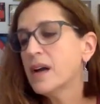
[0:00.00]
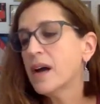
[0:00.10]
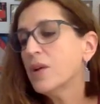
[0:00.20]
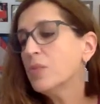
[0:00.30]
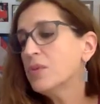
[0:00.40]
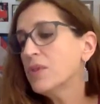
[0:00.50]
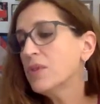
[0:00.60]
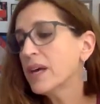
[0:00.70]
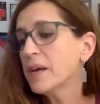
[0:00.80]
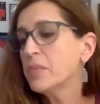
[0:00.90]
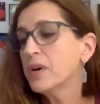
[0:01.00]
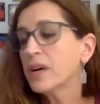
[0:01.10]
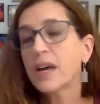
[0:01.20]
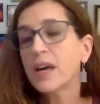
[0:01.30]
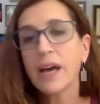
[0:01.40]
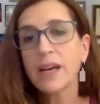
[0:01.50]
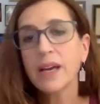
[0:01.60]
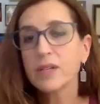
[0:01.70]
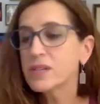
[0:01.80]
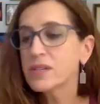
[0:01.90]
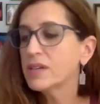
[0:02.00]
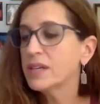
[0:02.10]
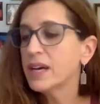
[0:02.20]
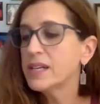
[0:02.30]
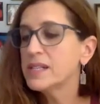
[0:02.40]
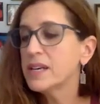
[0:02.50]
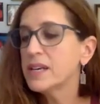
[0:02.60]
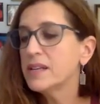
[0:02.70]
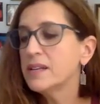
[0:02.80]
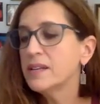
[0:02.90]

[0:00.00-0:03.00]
"I hope you like that book. I hear it's good," I said.